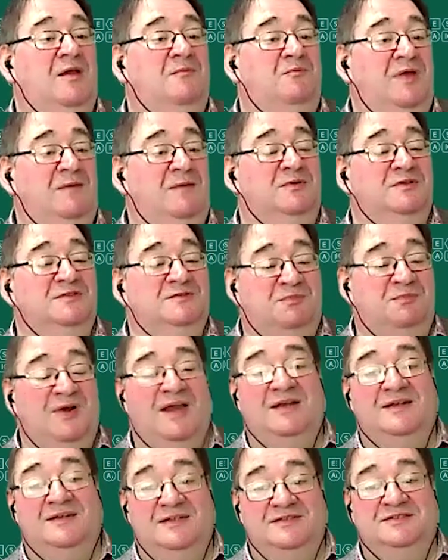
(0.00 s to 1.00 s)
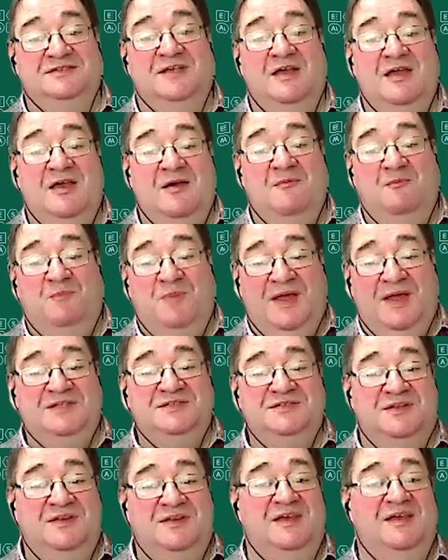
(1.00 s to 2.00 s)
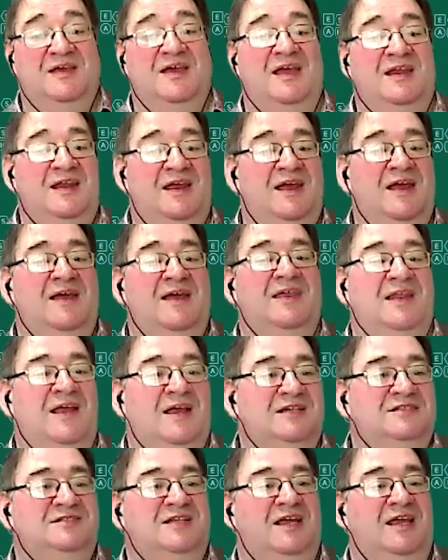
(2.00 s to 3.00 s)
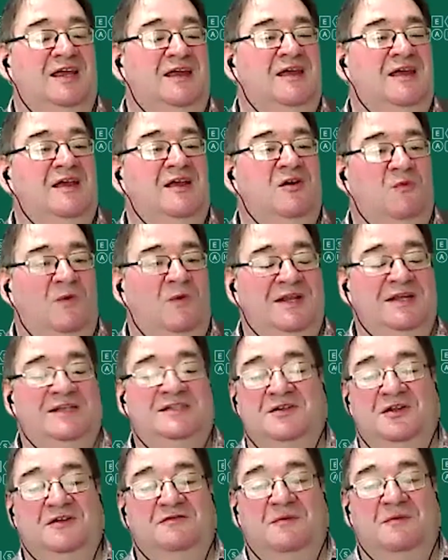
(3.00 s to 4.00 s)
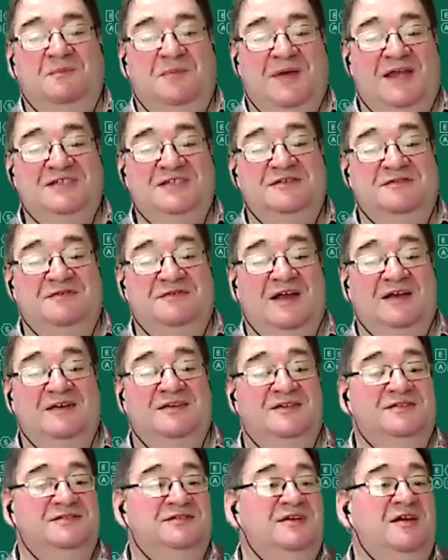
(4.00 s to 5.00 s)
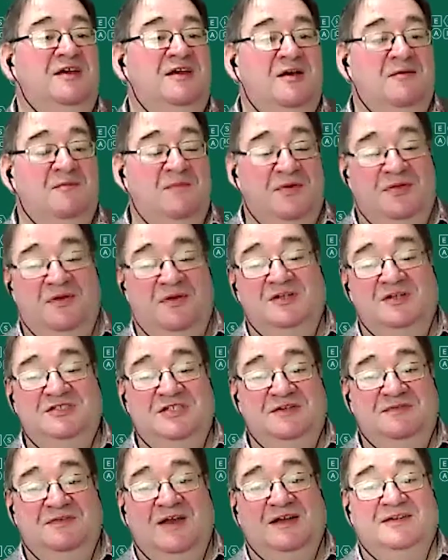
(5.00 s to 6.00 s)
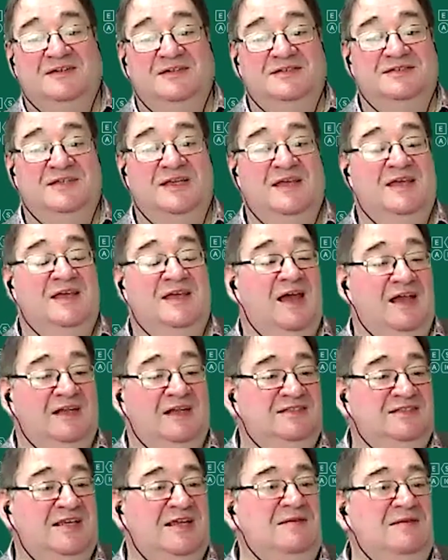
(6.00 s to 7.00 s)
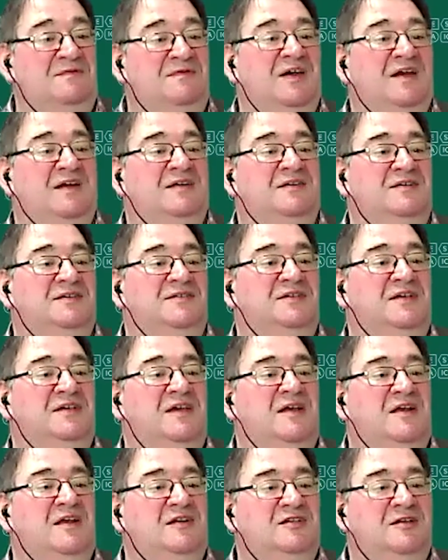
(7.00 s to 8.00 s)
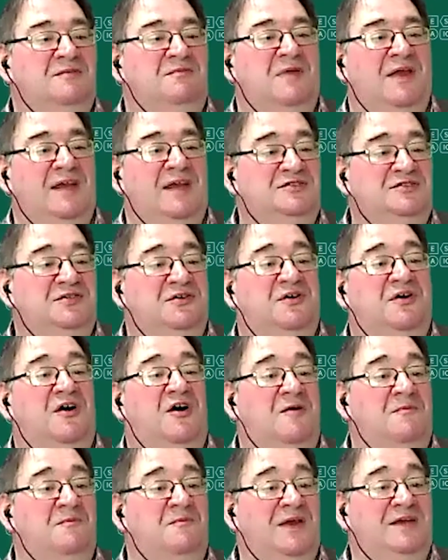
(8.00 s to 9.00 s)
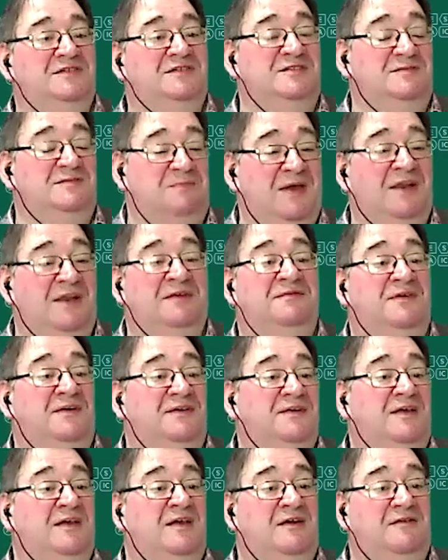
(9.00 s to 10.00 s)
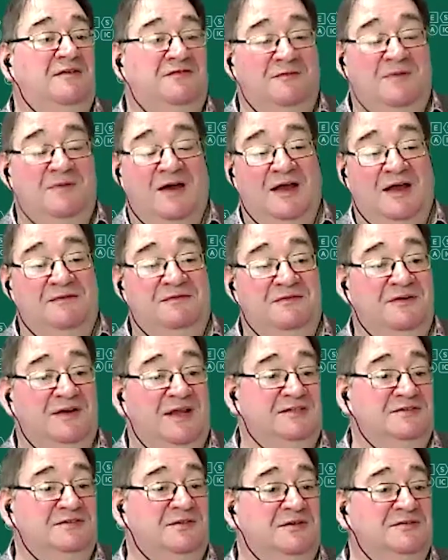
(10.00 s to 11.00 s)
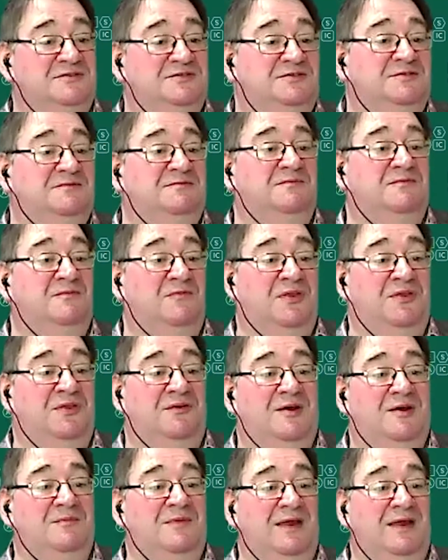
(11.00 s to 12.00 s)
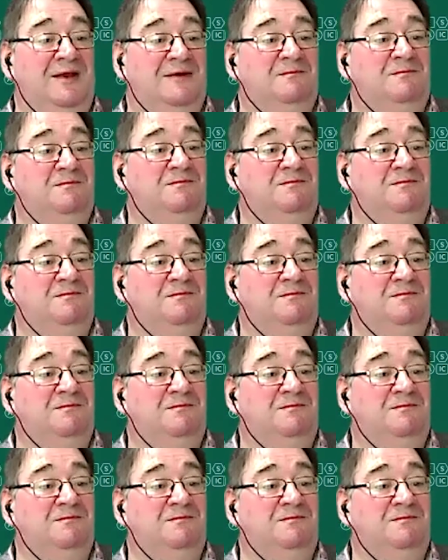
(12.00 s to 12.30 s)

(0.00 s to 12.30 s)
people's practice, based on the idea that actually we need to look for patient factors, pathology factors, and team factors to make sure our patients benefit from high-flow nasal oxygen when they're apneic.